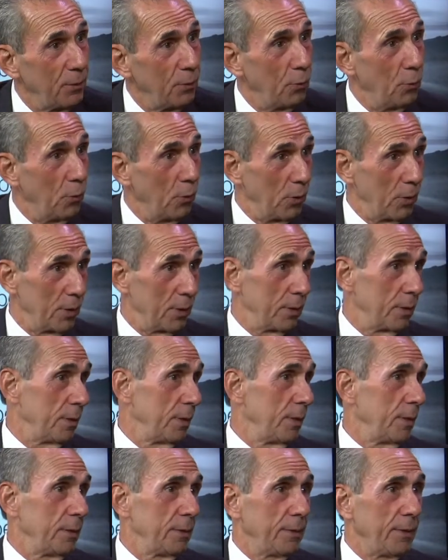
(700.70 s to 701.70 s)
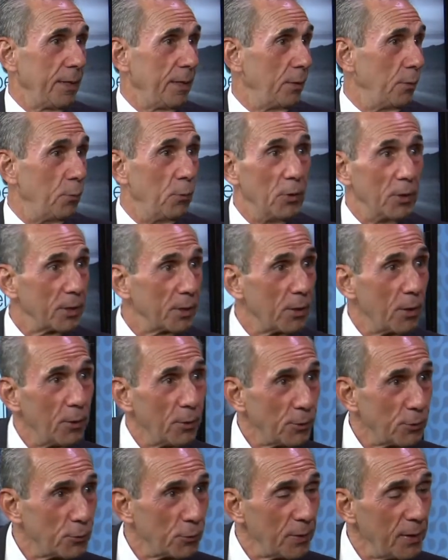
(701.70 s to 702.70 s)
or they don't want to go
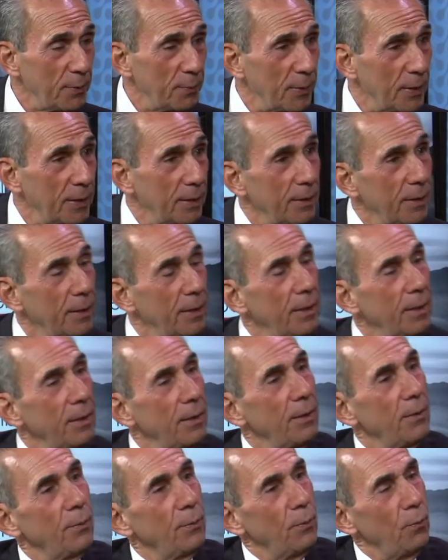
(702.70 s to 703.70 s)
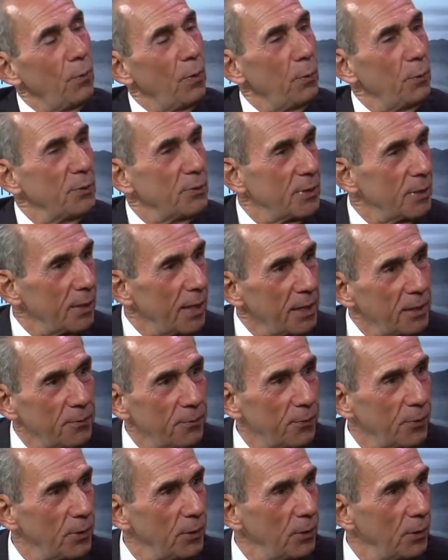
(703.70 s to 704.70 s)
to treatment. What was it like
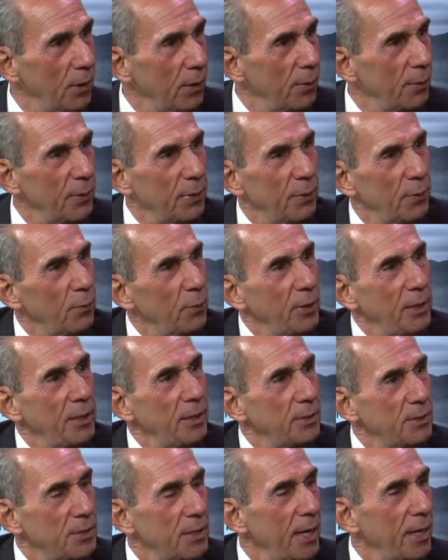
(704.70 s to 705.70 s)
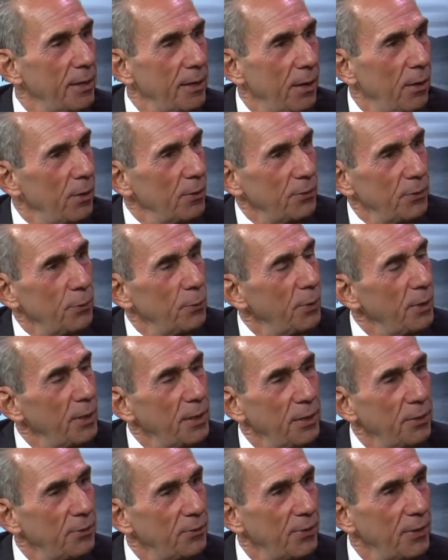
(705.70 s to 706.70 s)
for you? And what do
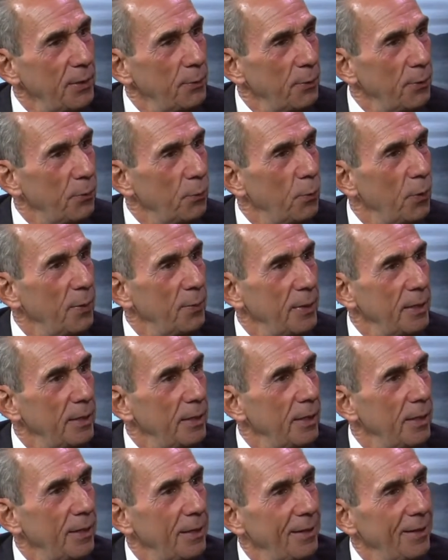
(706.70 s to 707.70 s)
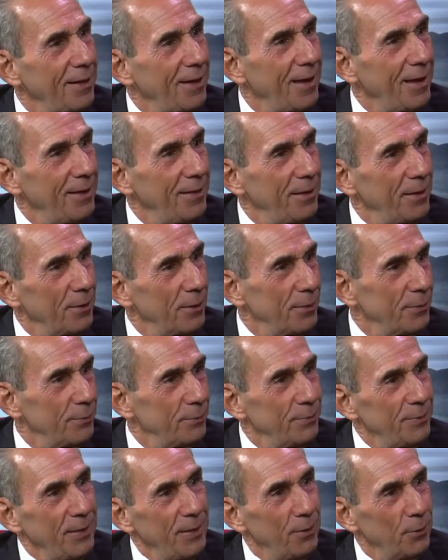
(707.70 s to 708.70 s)
you see with women and their
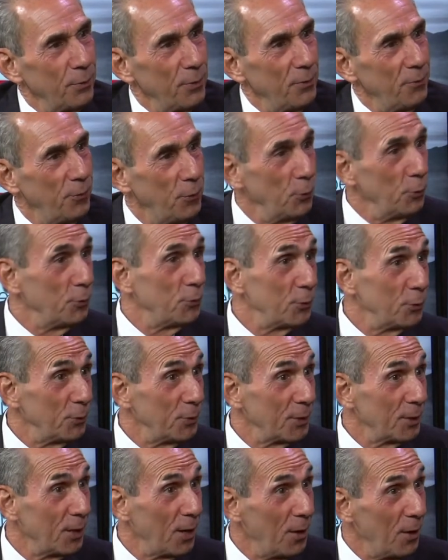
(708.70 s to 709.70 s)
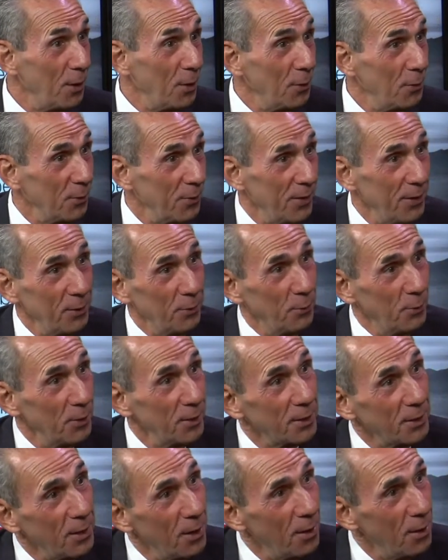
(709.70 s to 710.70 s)
either refusal to go or they don't want
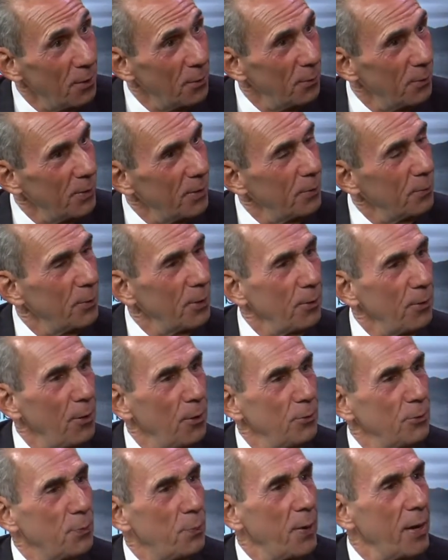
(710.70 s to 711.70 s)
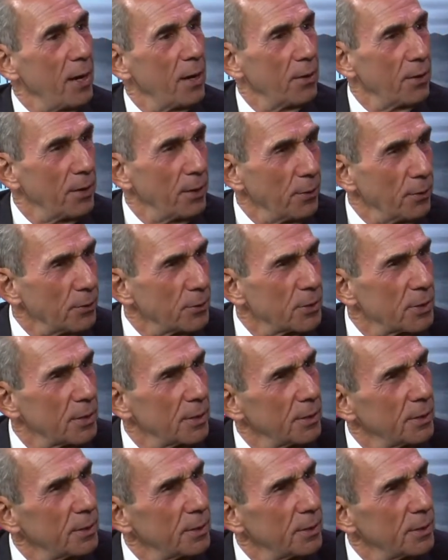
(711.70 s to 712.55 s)
to go? What are those barriers?